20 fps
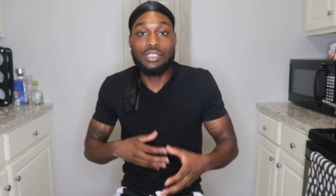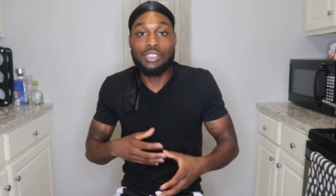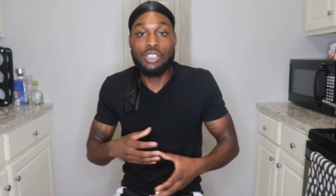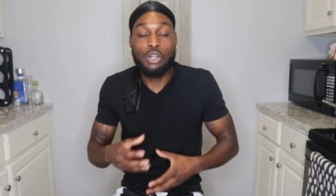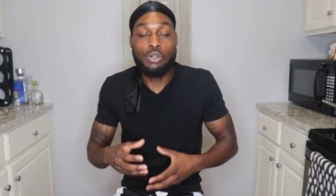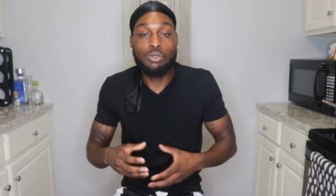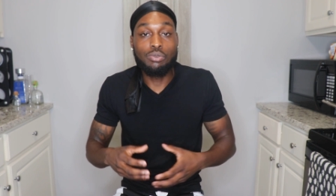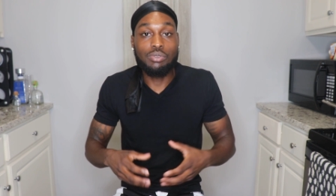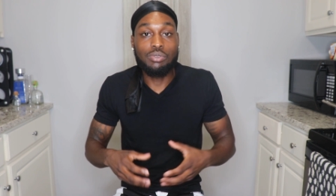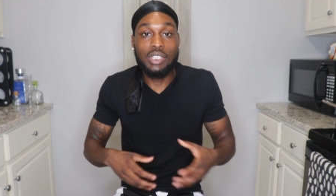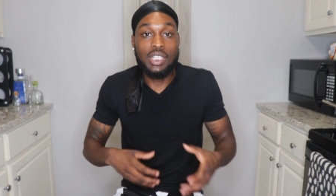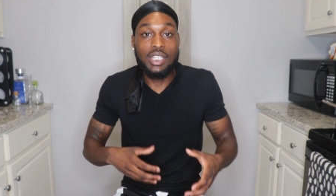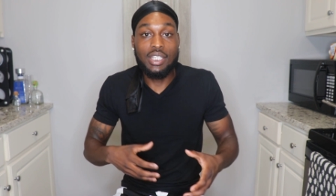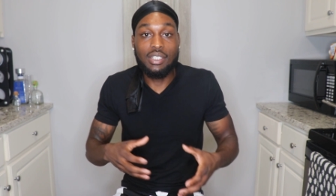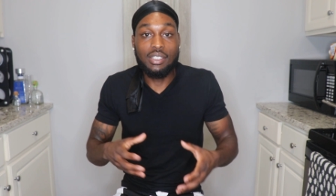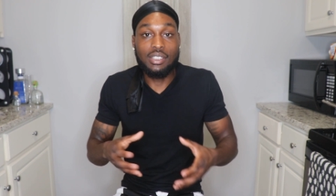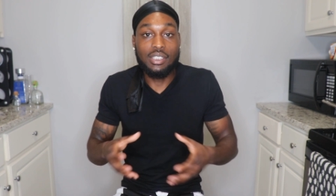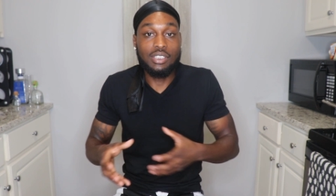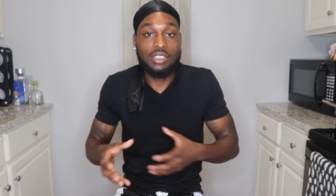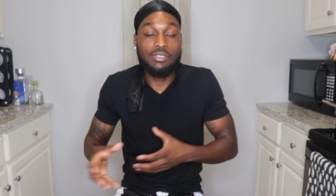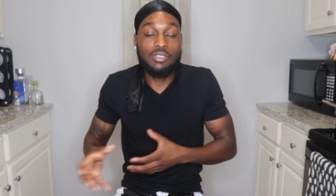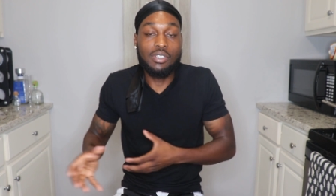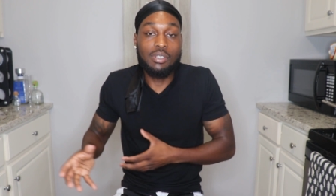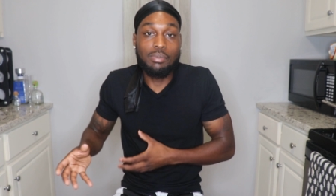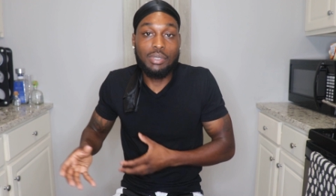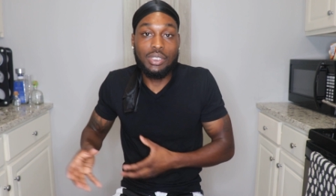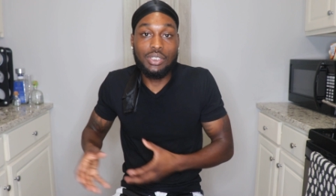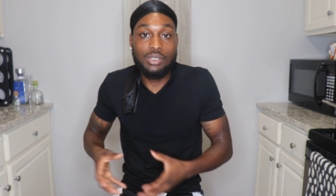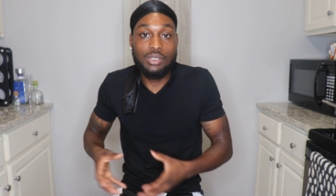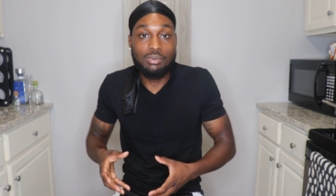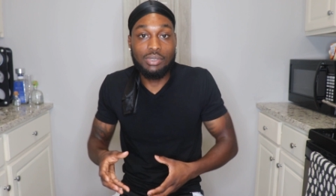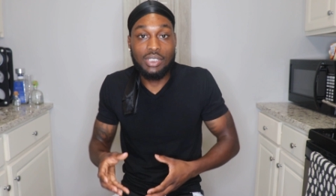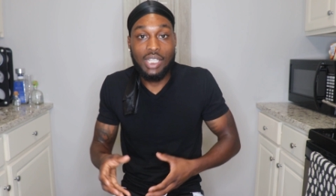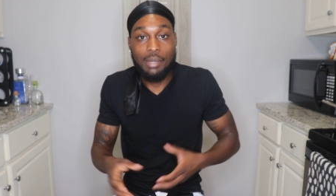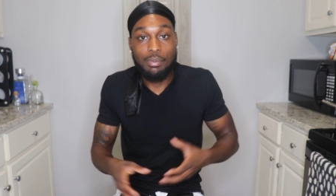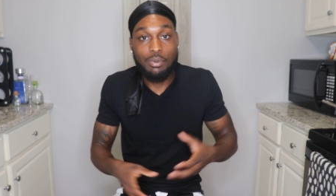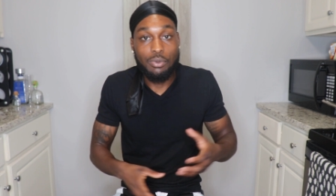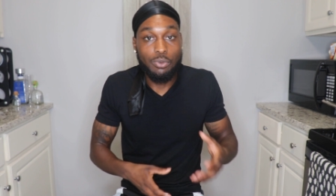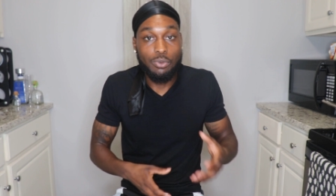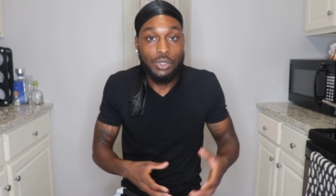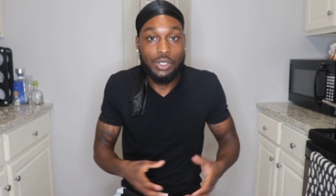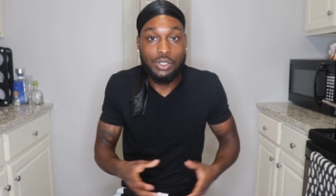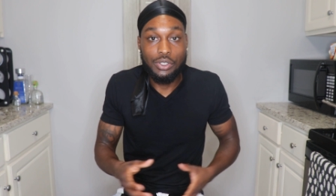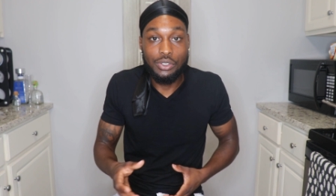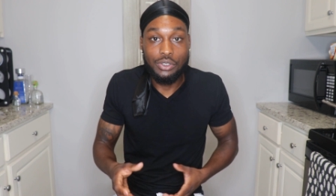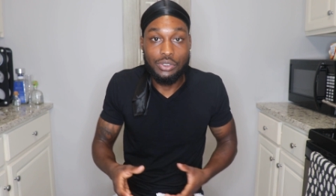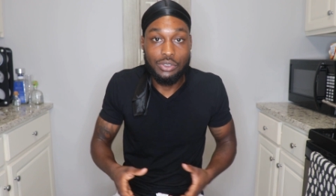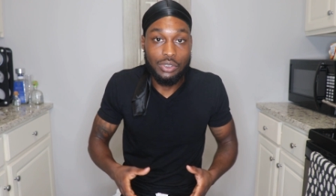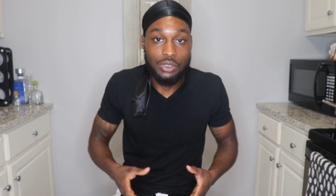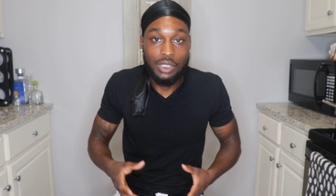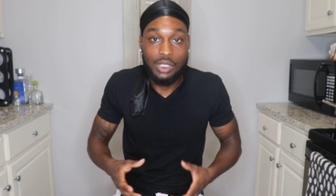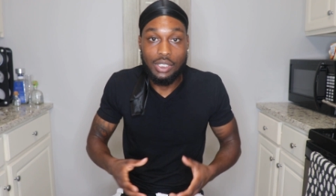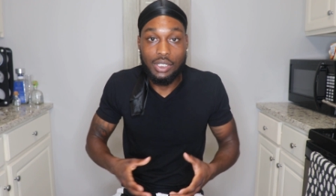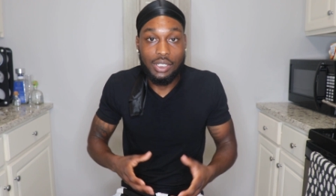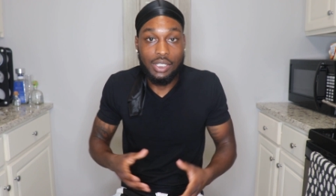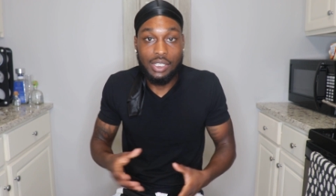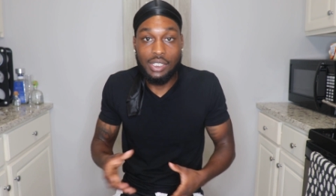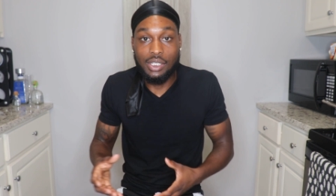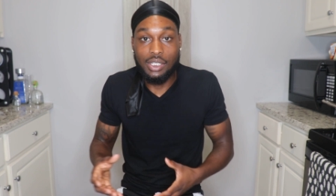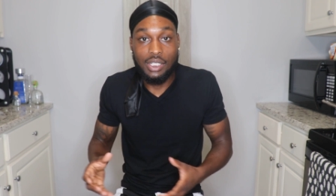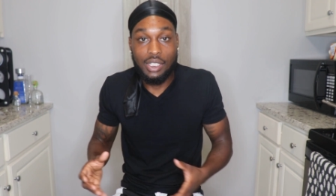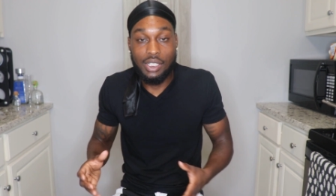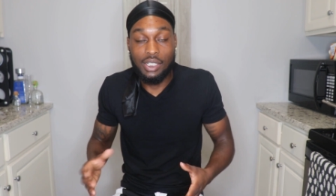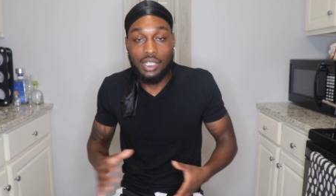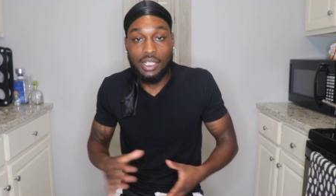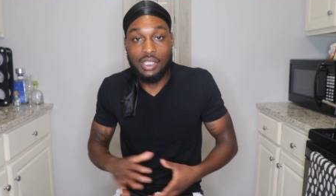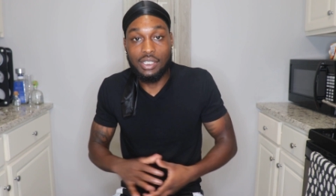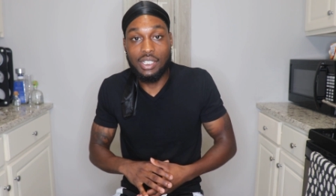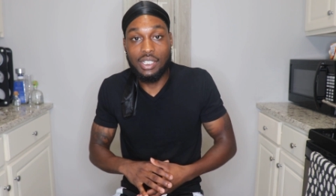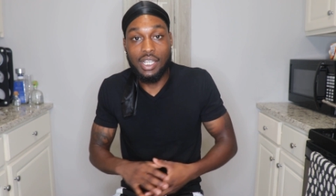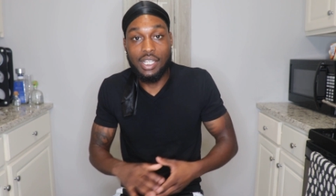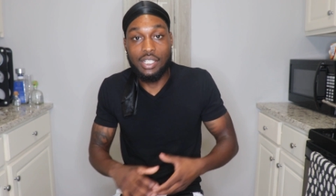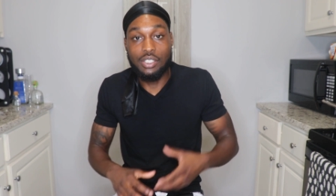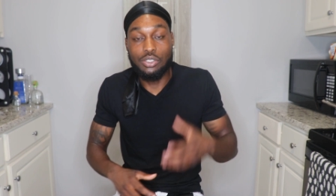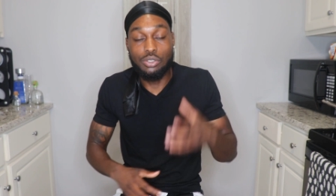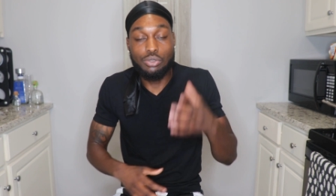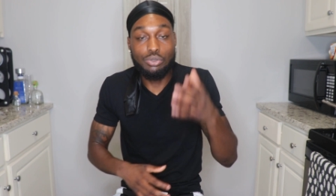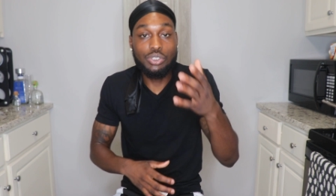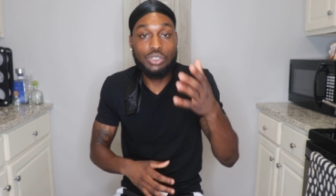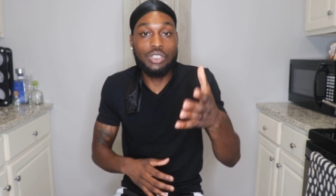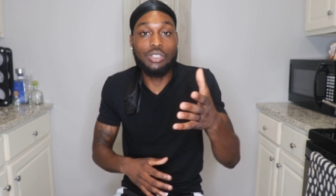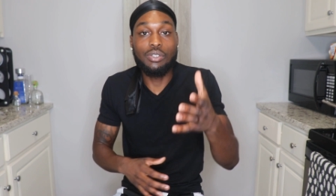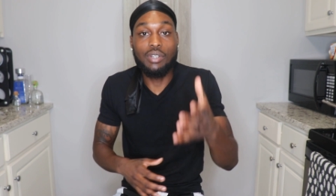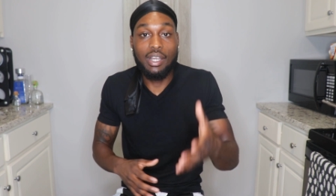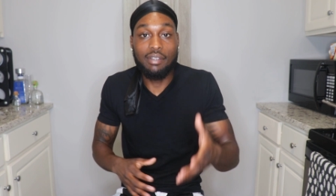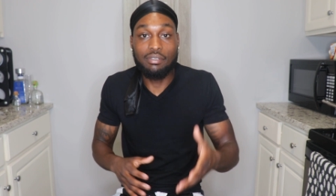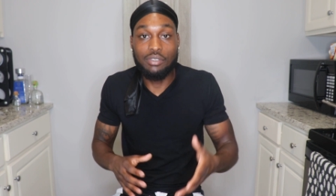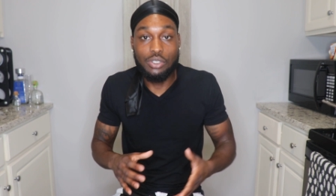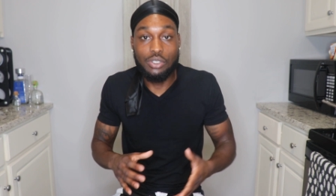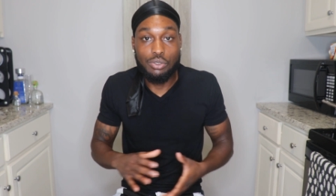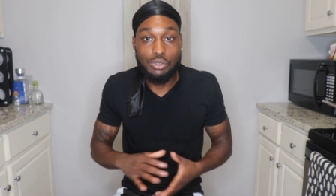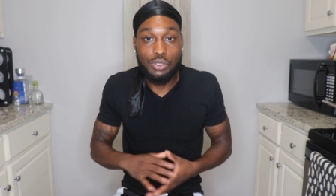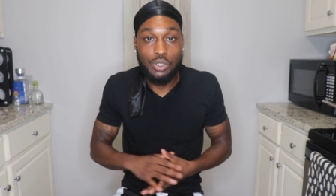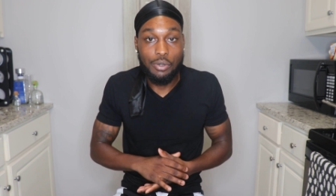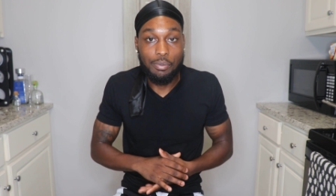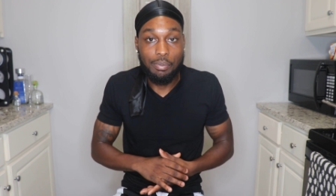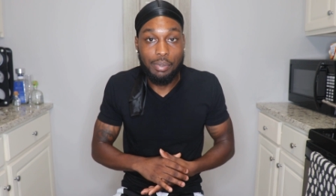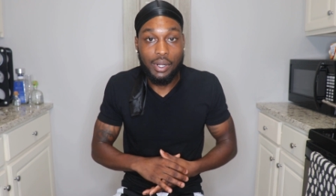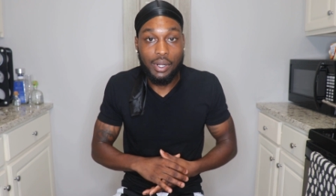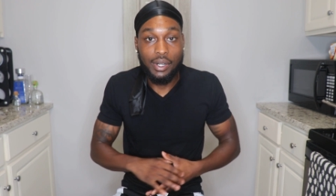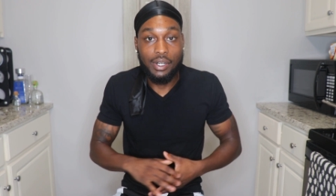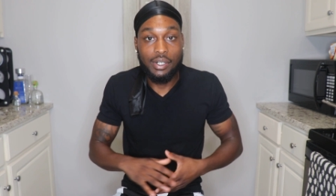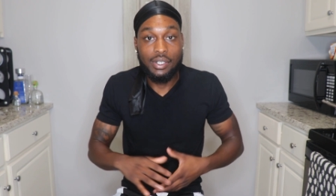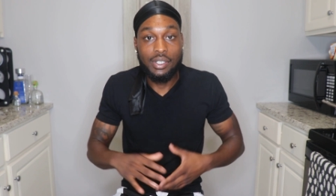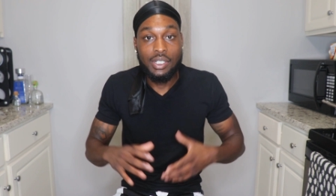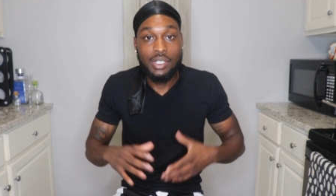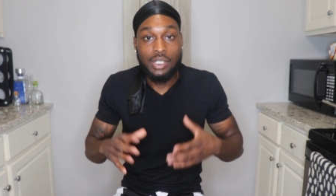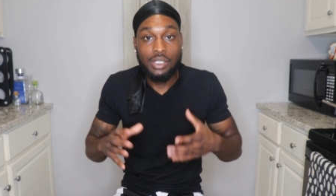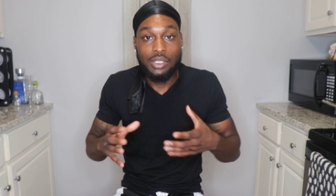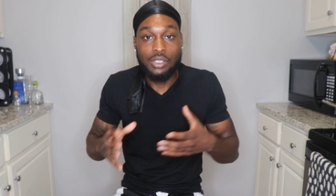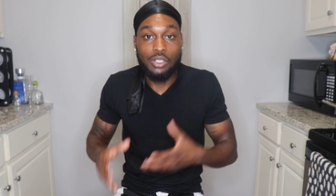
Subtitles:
don't think this is gonna be some type of wonder drug or anything like that. You still have to do your part.